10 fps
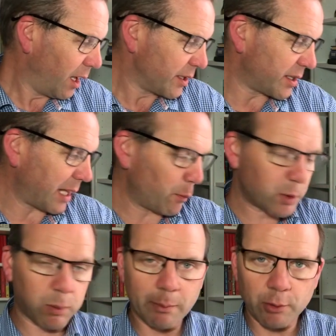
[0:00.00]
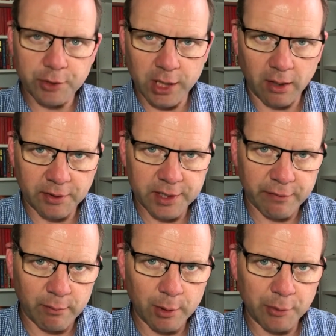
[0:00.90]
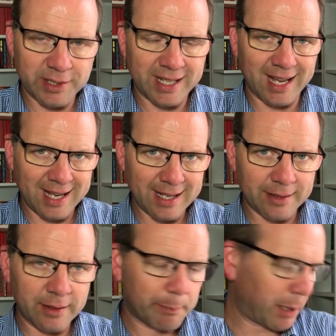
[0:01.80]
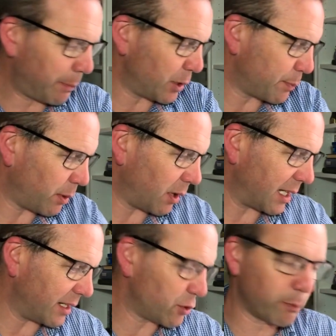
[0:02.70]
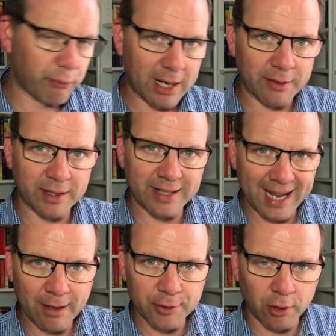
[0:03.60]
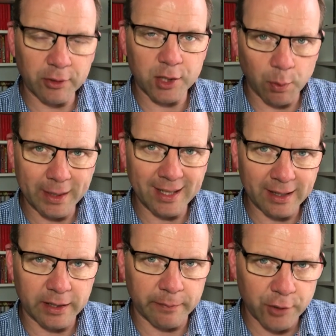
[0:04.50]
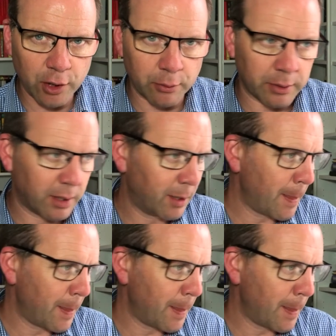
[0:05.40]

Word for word: So that was One More Chance from Lucy Ayrton, published by Little Brown and out on the 28th of June.